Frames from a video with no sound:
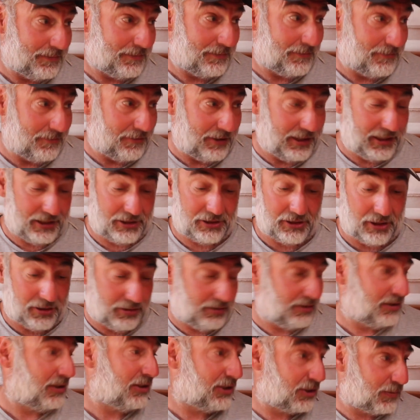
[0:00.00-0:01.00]
rigs,
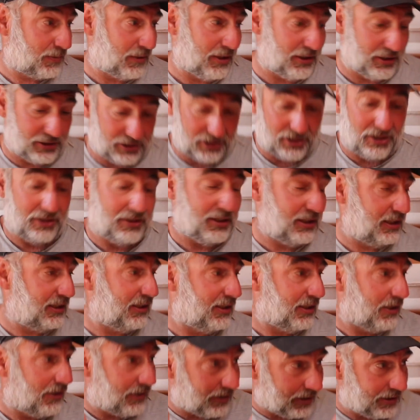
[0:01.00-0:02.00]
so spreaders aren't
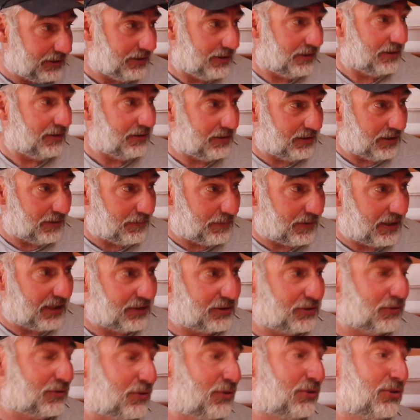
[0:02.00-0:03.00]
in line, they're
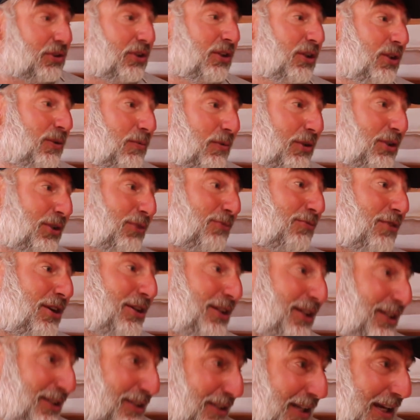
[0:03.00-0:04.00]
back. So of course, when you're
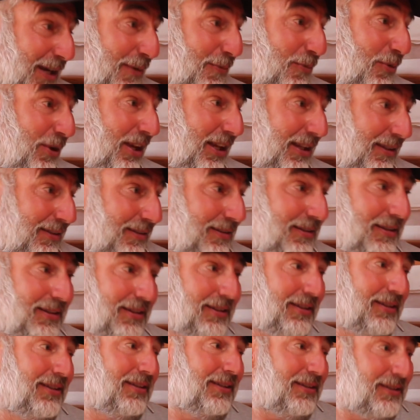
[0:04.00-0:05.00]
running downwind,
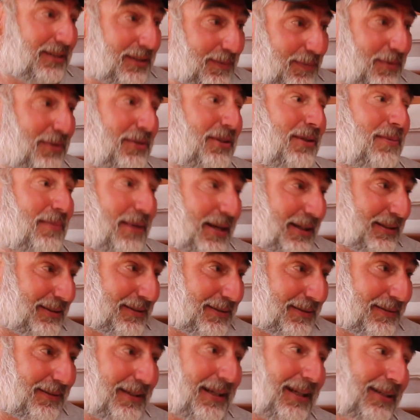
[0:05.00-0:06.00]
you put the
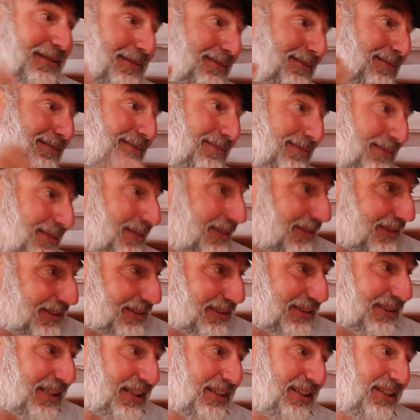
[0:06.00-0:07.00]
mainsail out,
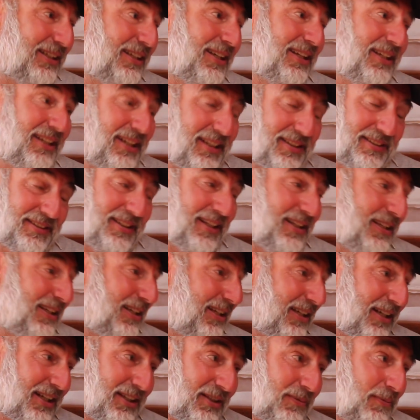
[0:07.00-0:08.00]
so you're
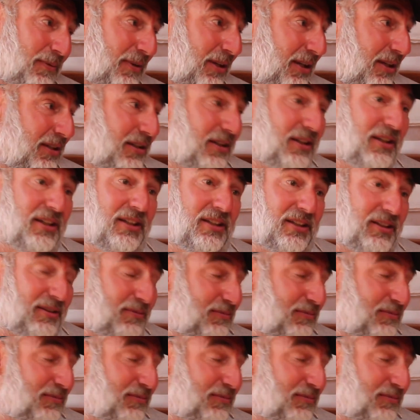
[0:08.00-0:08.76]
sitting against spreader. I